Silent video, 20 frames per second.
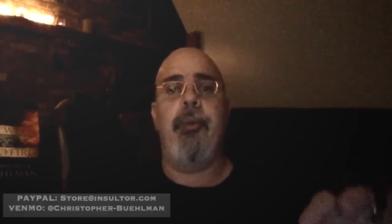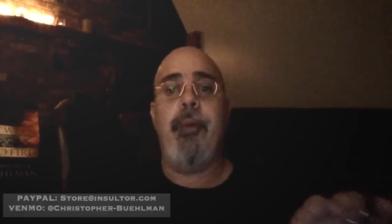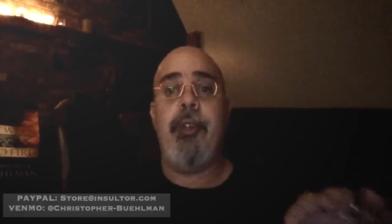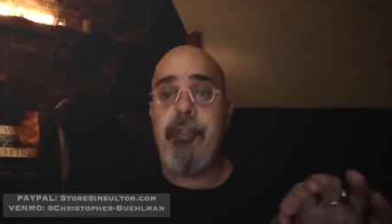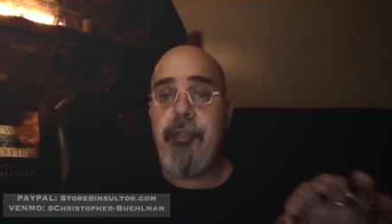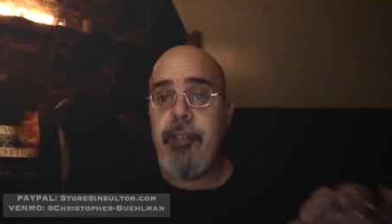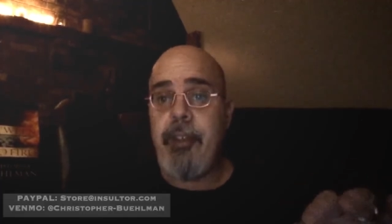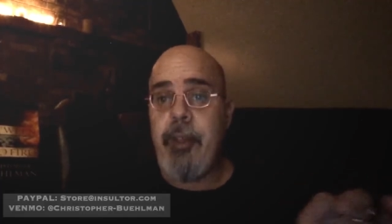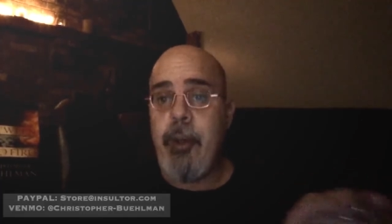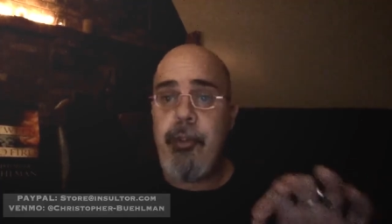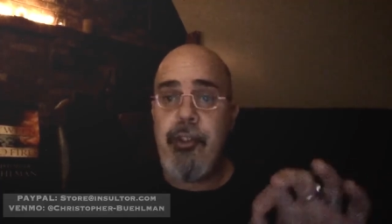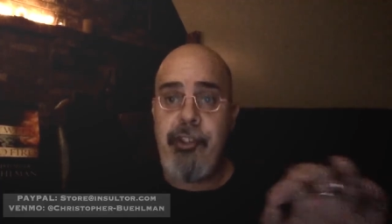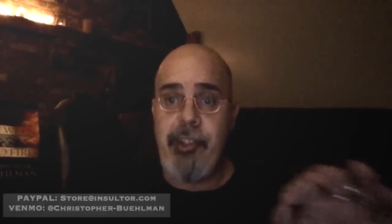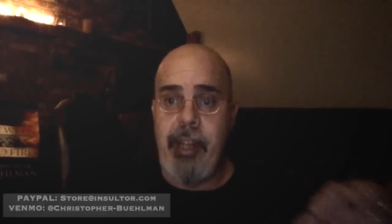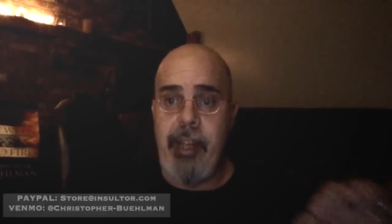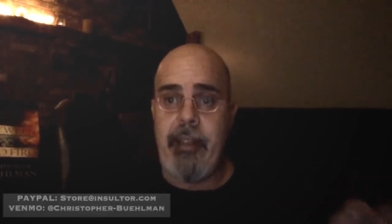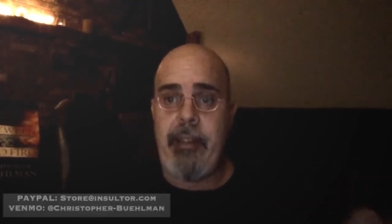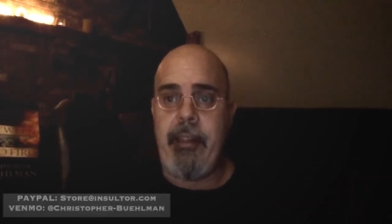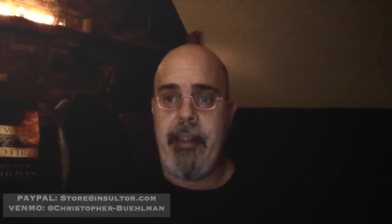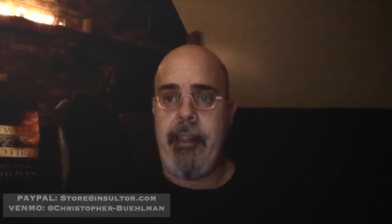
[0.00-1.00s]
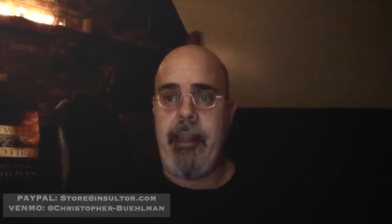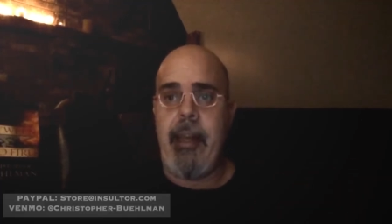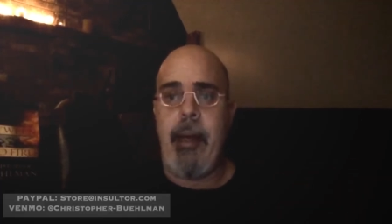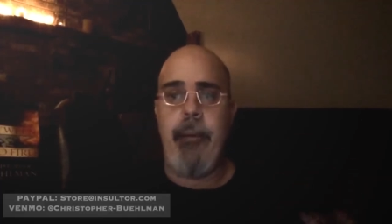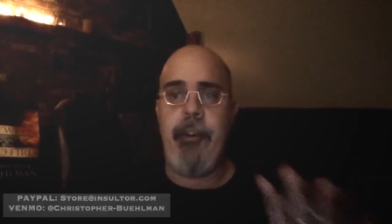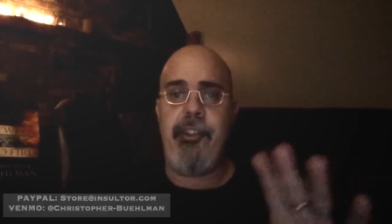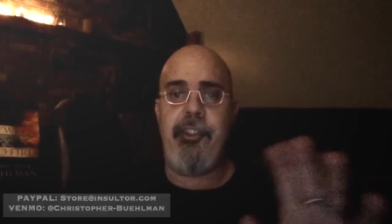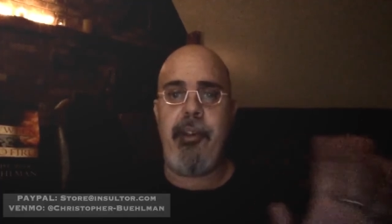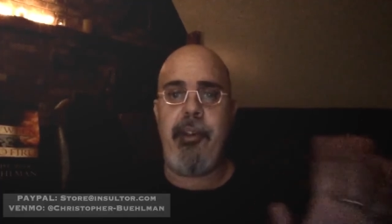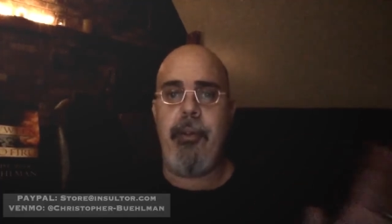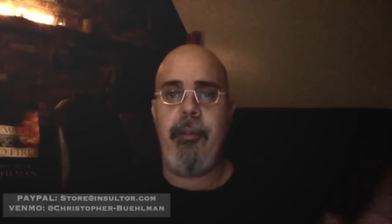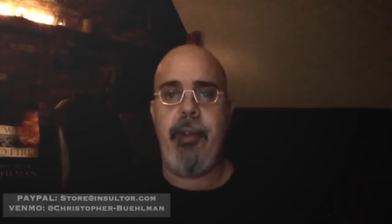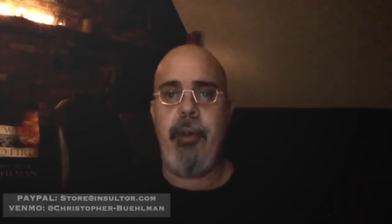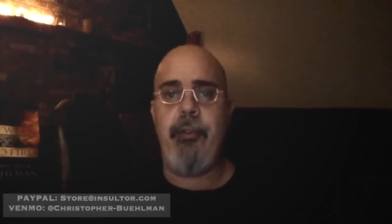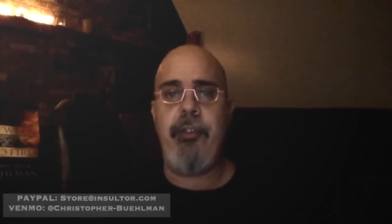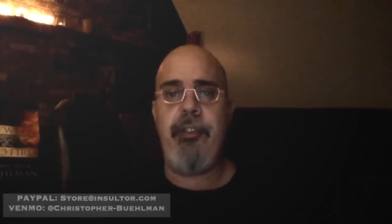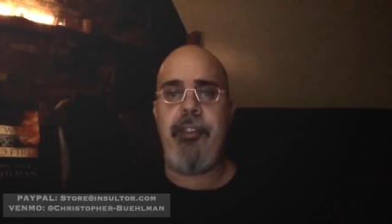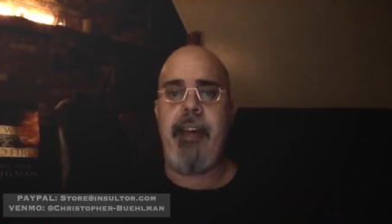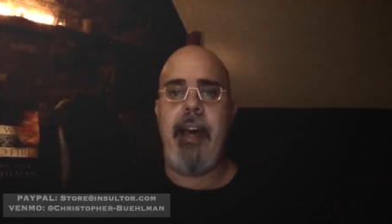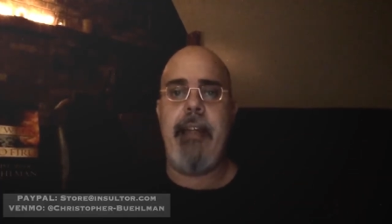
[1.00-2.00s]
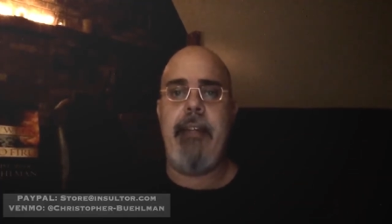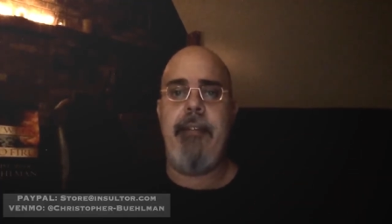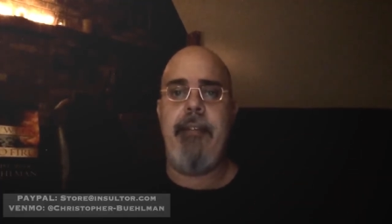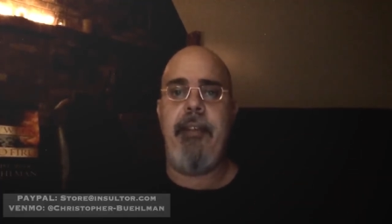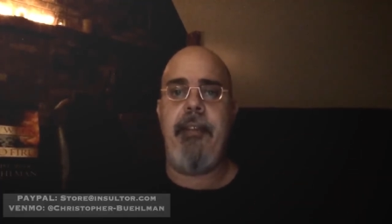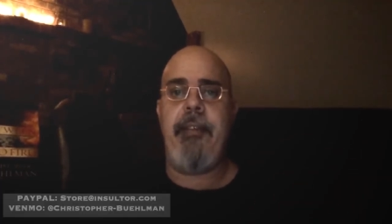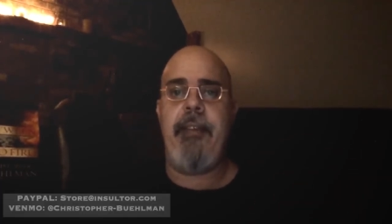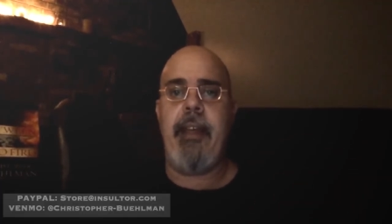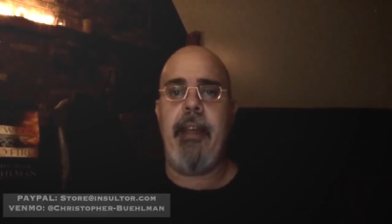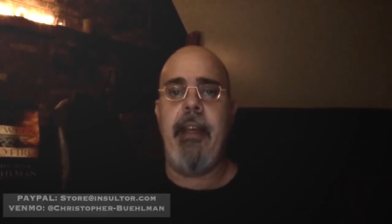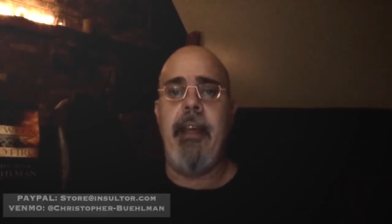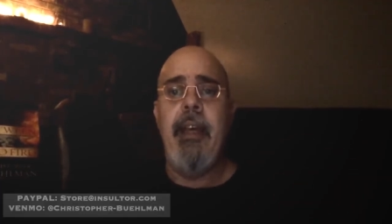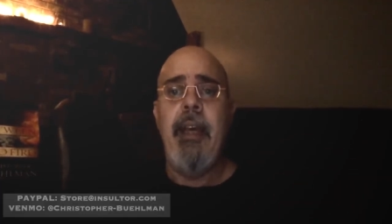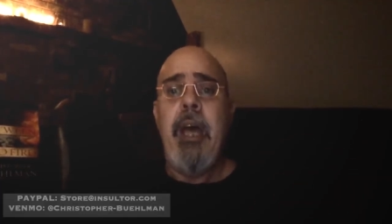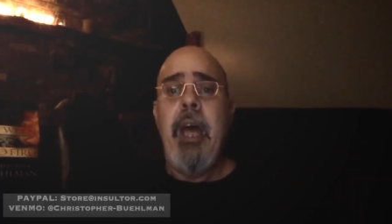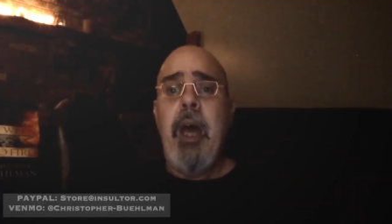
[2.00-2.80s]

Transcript: which flowed gently now and showed no sign of the thing.